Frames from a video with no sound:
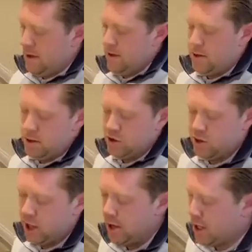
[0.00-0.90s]
So just a
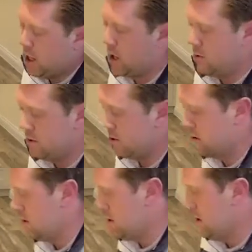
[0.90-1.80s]
light coat,
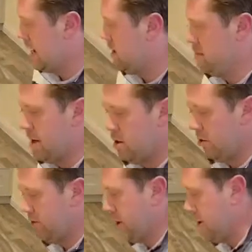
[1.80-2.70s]
and in that minute or
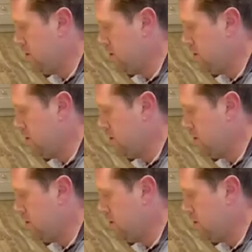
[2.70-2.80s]
so,